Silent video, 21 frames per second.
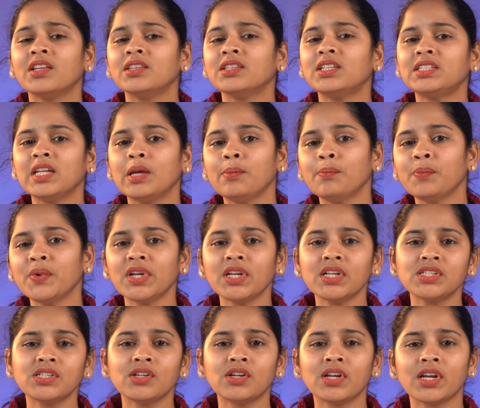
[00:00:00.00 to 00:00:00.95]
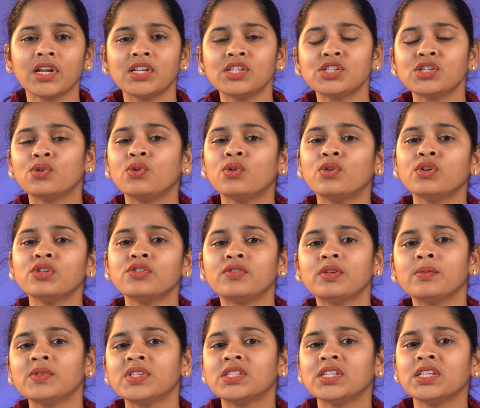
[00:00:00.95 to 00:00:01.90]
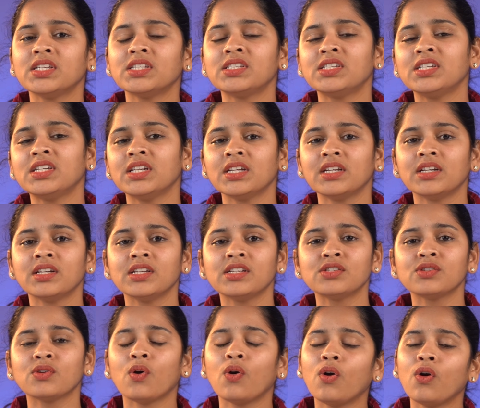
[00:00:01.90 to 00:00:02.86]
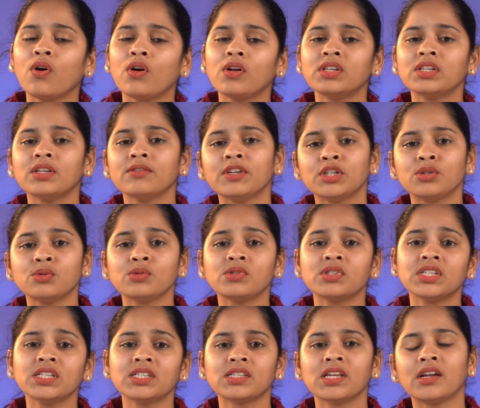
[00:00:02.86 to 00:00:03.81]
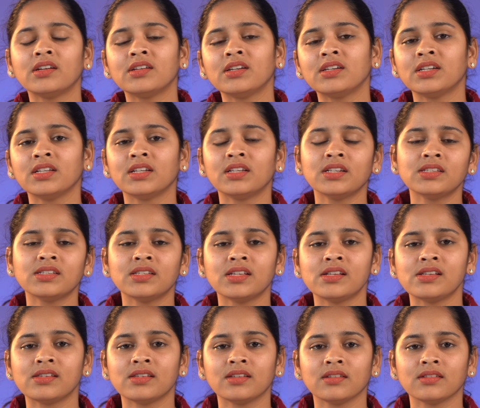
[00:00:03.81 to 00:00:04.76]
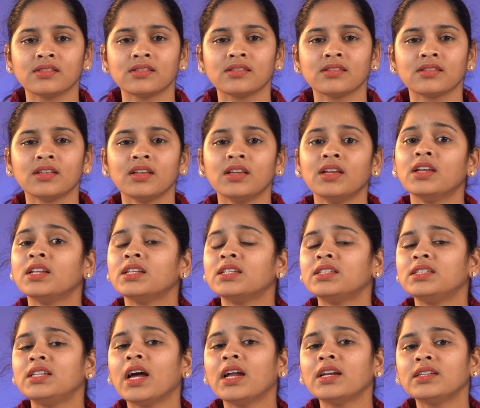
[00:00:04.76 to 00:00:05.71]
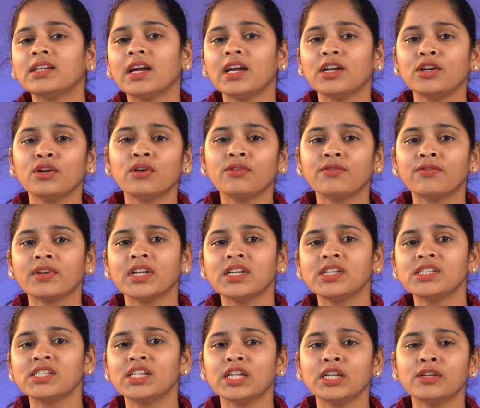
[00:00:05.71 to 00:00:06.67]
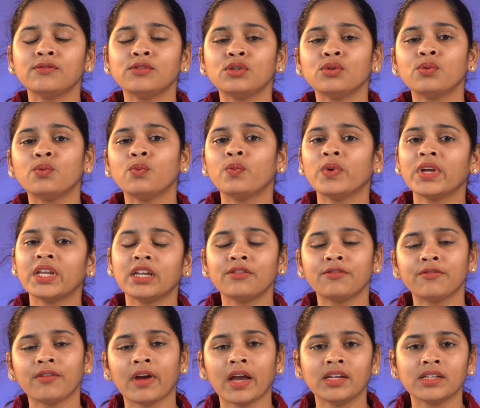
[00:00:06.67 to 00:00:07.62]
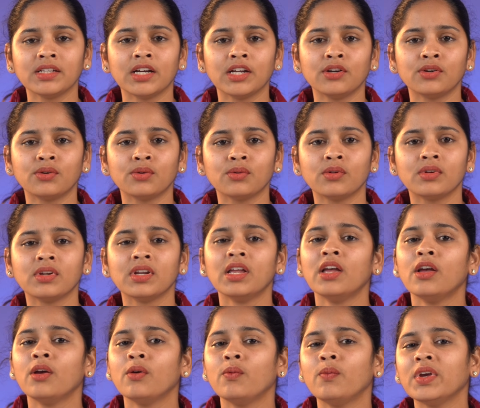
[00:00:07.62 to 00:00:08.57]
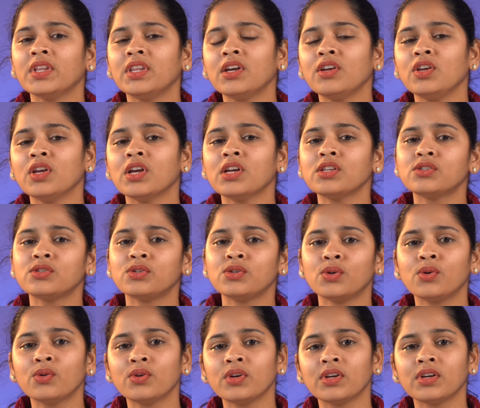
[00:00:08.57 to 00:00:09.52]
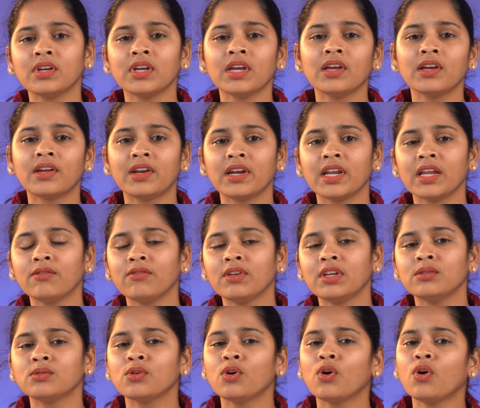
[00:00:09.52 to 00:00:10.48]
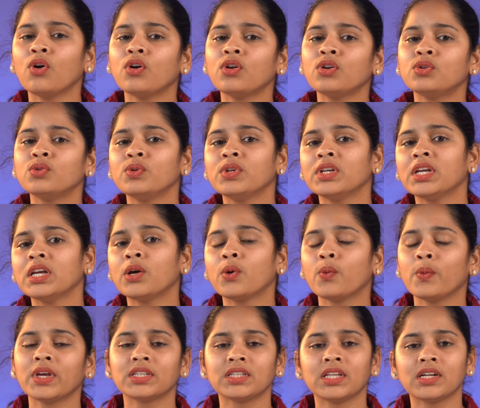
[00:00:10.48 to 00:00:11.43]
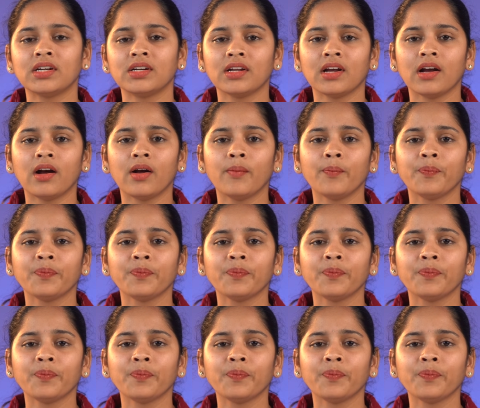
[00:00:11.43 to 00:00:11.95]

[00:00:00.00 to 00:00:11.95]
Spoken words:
The temperature range goes from 60 degrees all the way to 600 degrees Celsius. That kind of range gives you very fine control, whether you are slow cooking a gravy or doing a quick tadka.